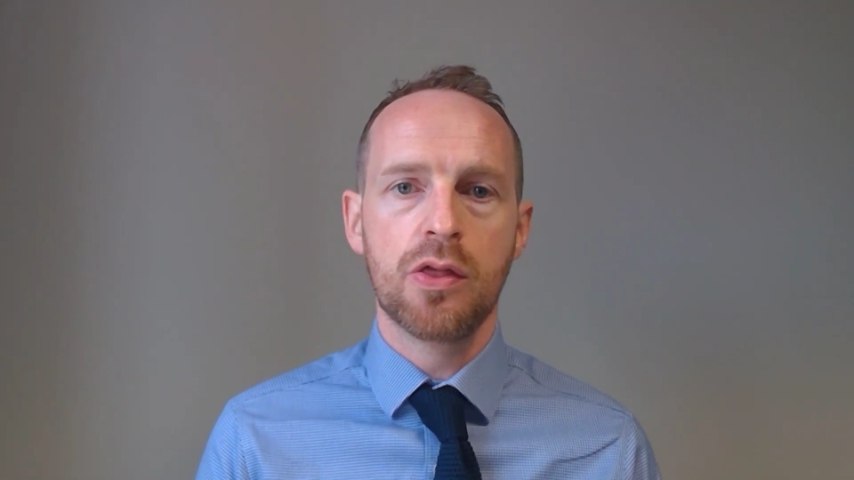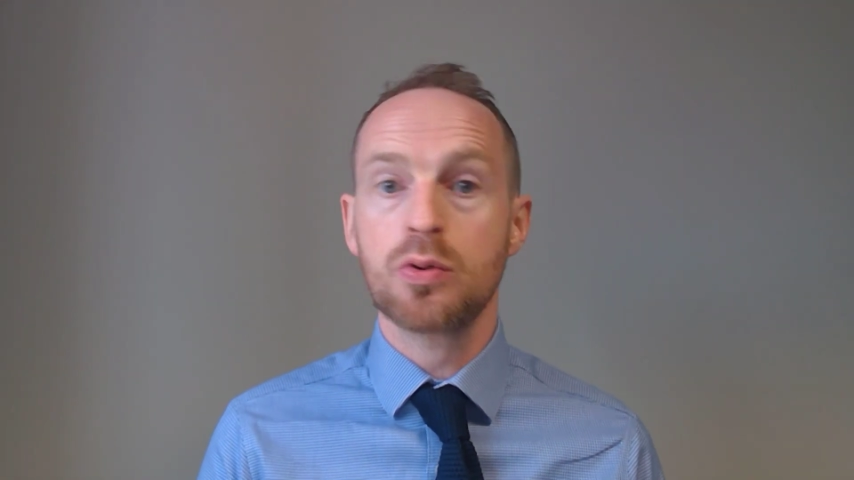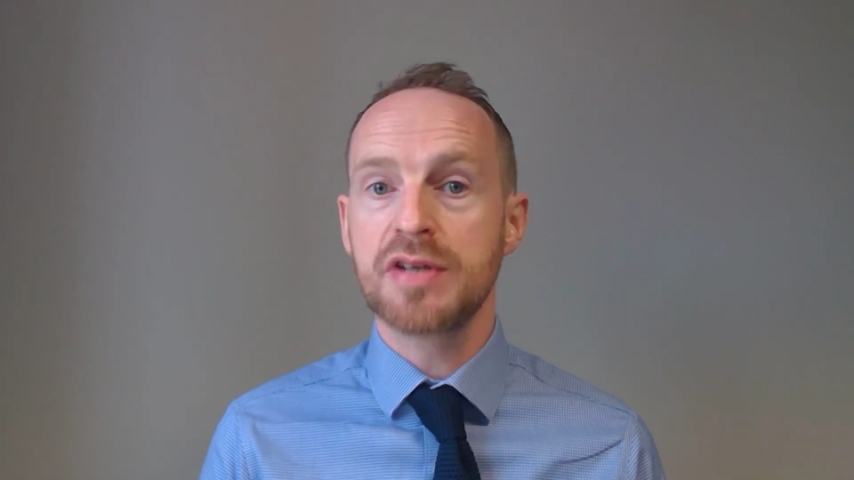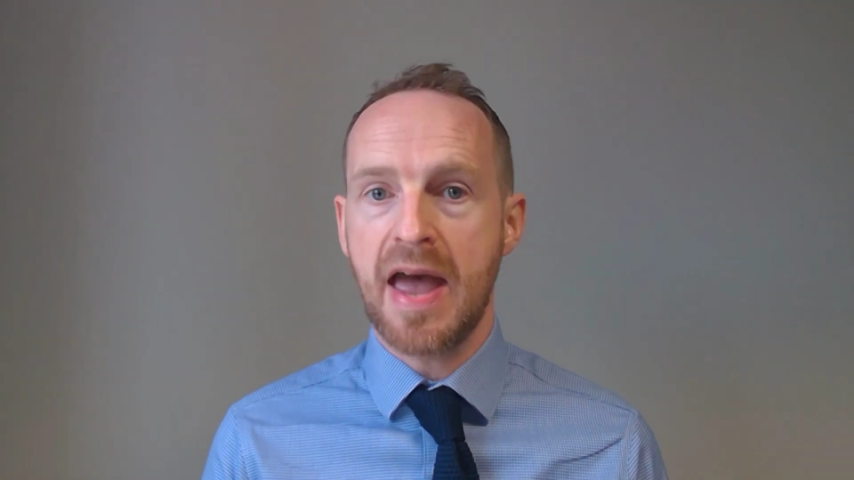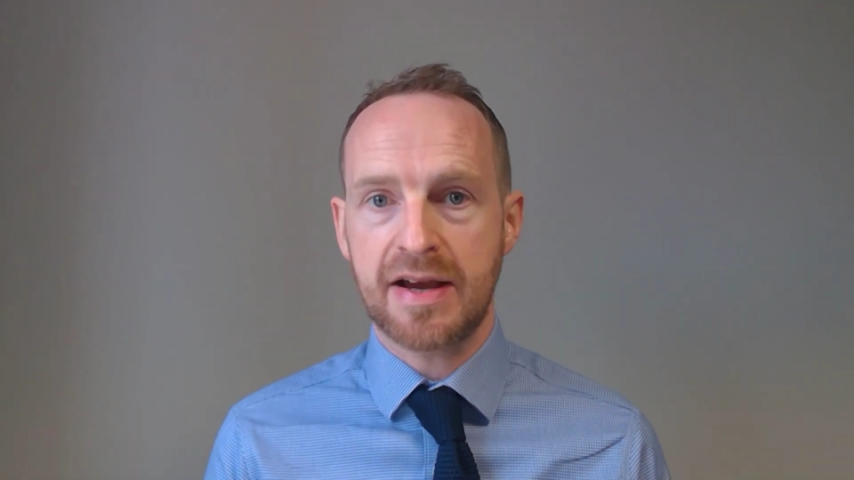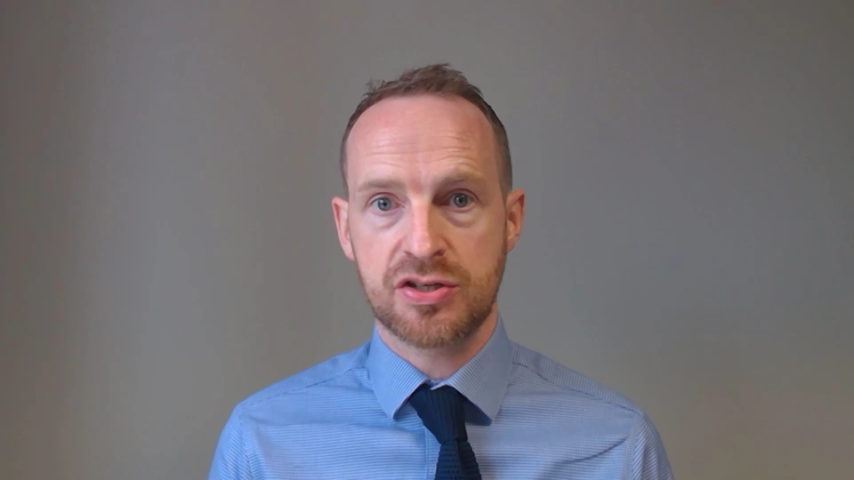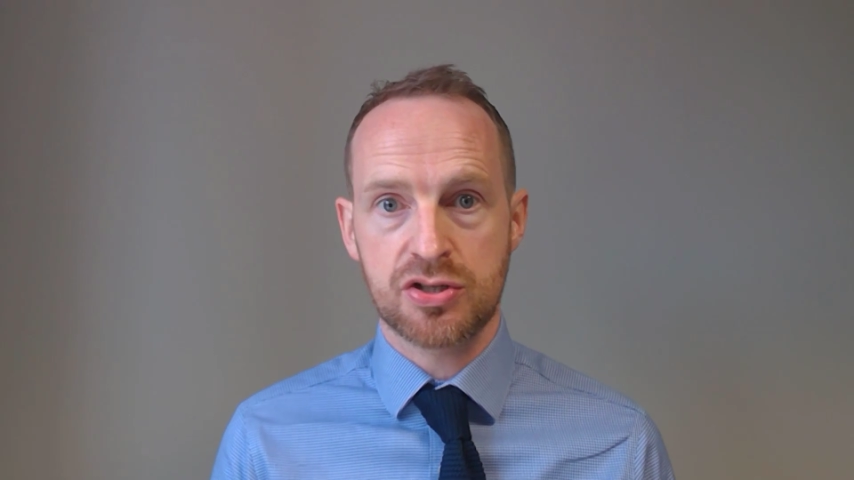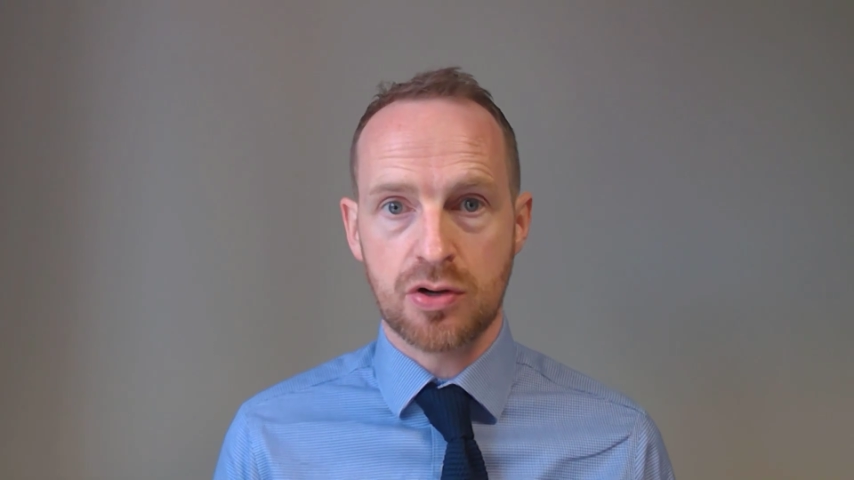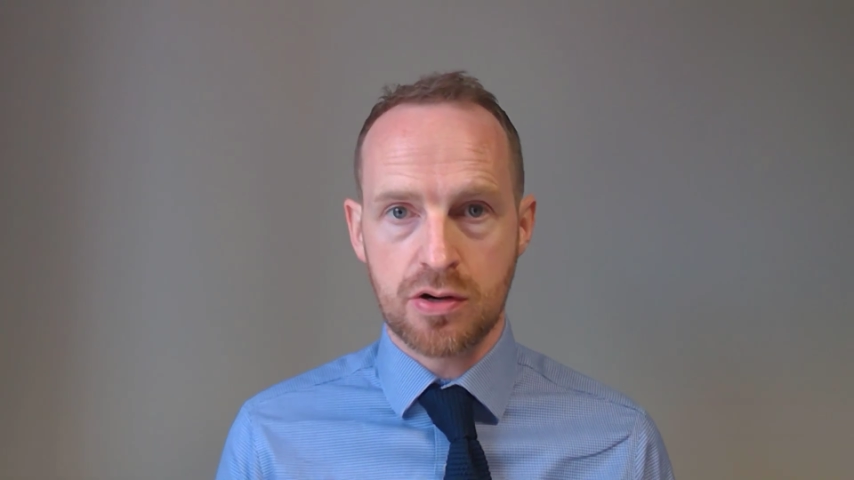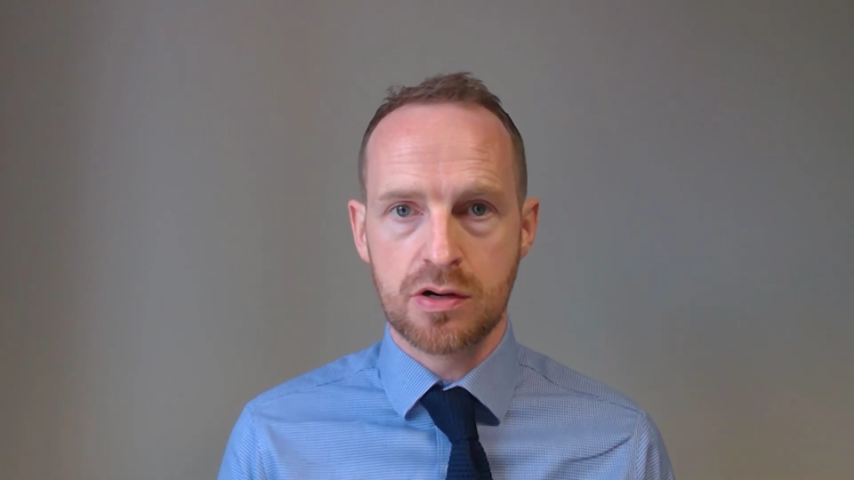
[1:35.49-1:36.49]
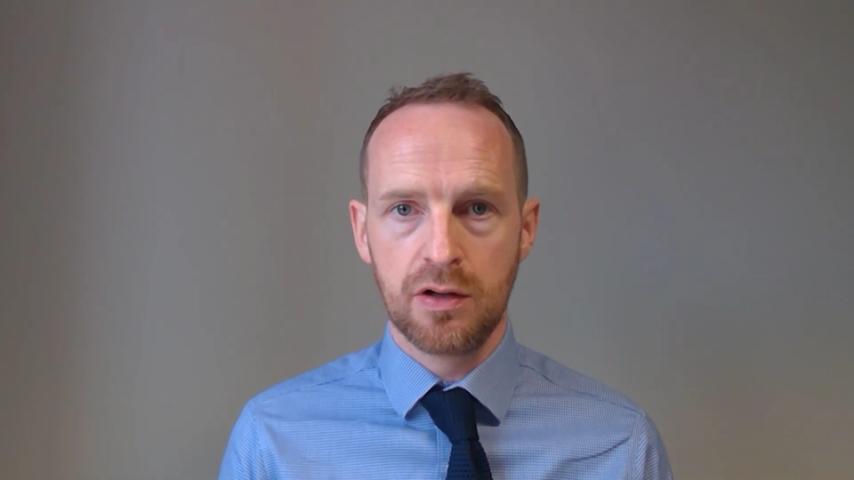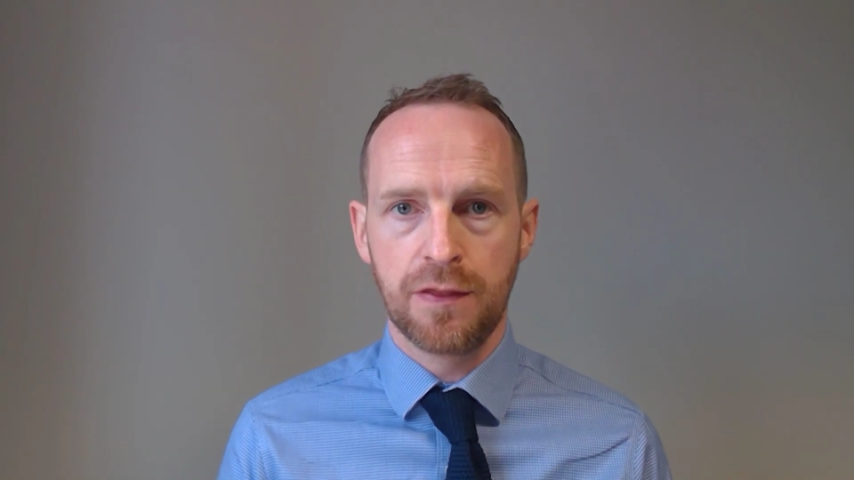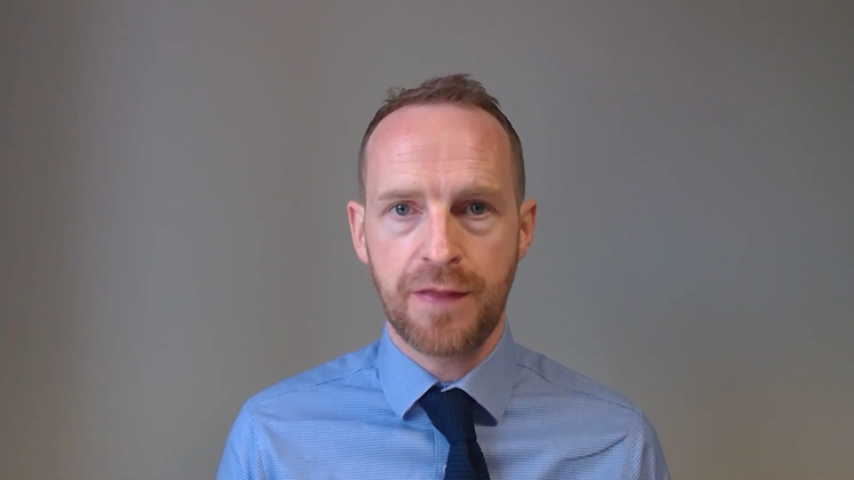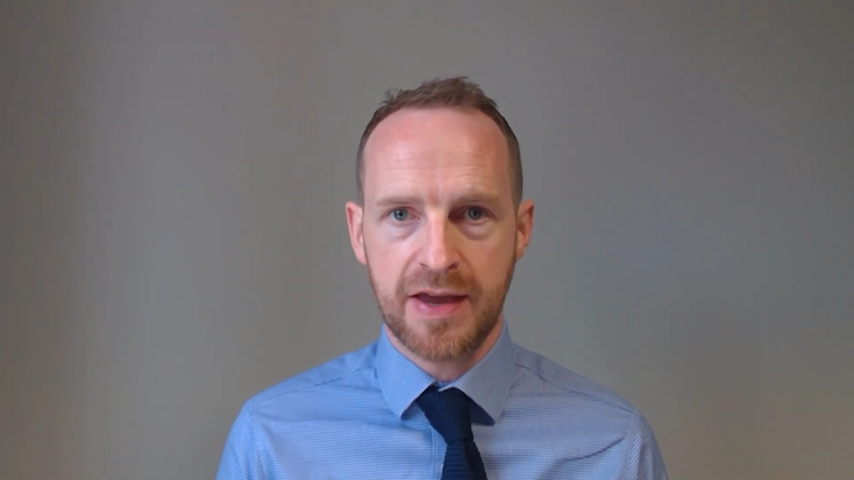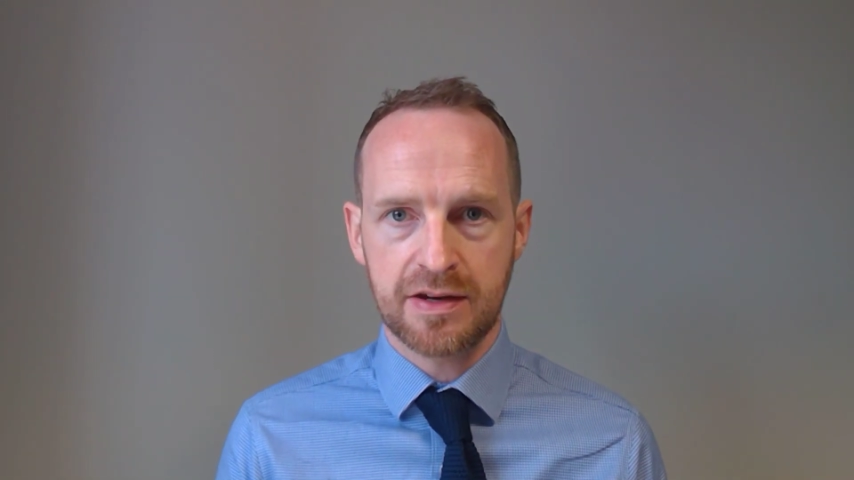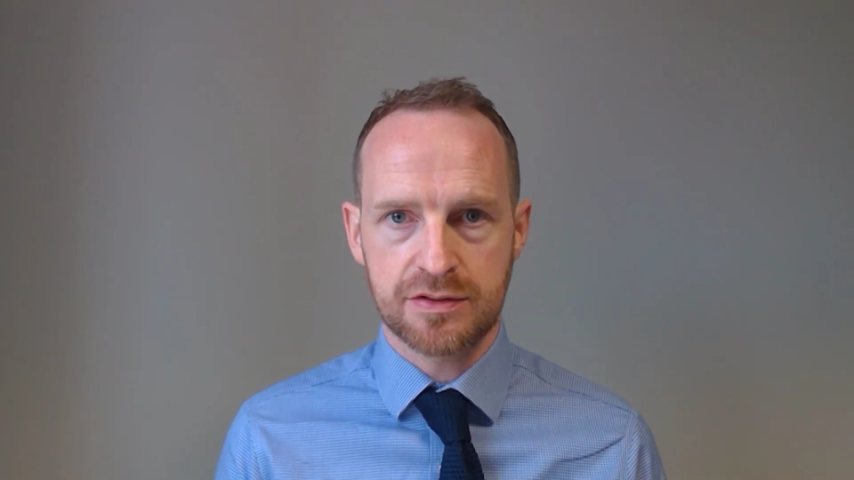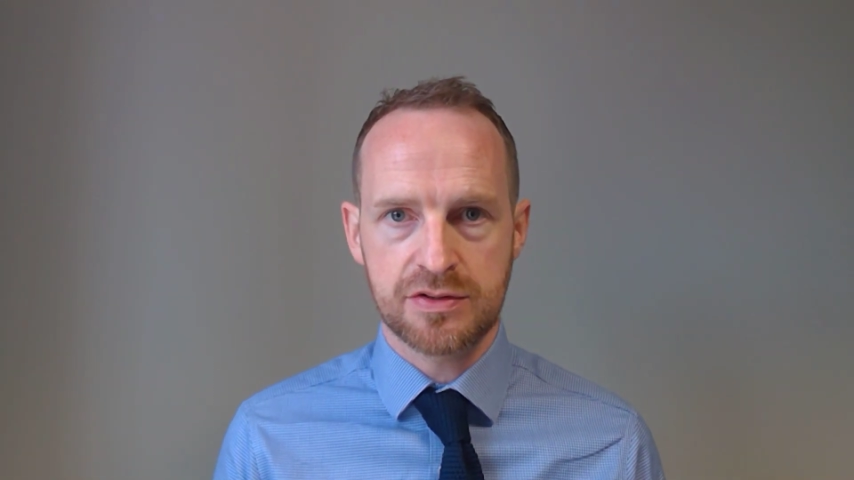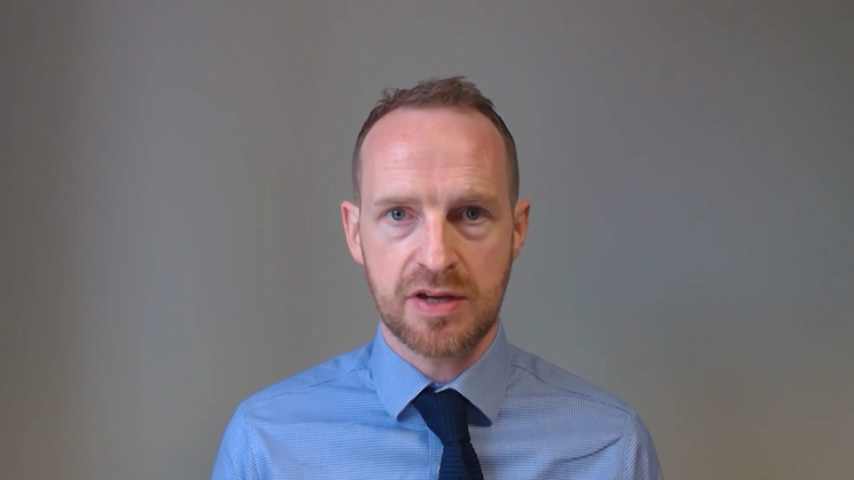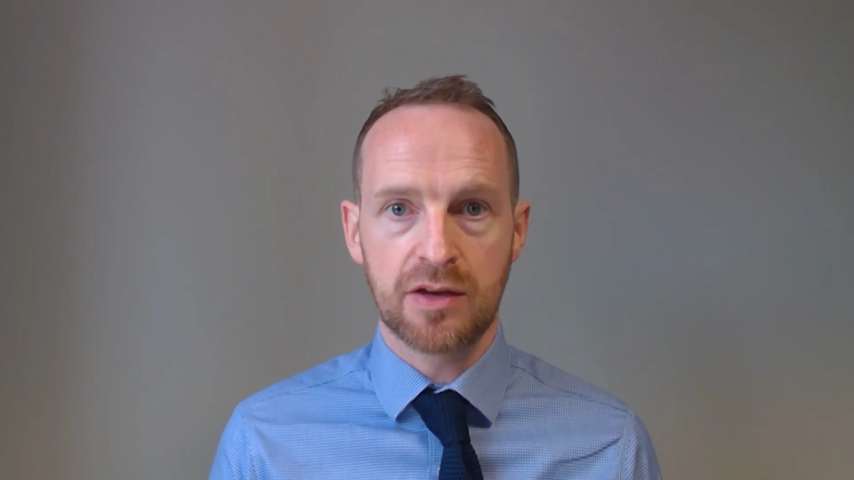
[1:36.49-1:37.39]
those external things